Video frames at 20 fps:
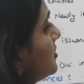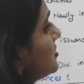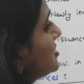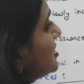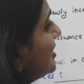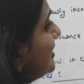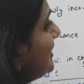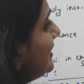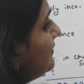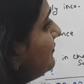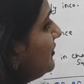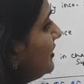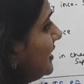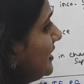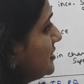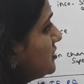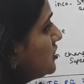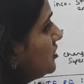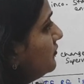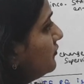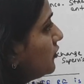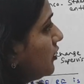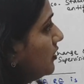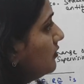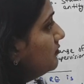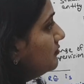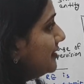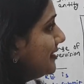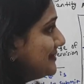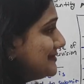certification
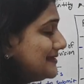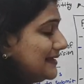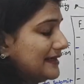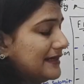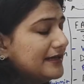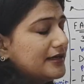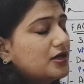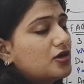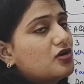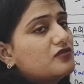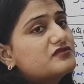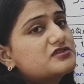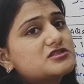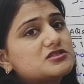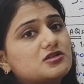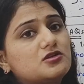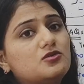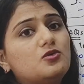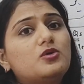from designated officer.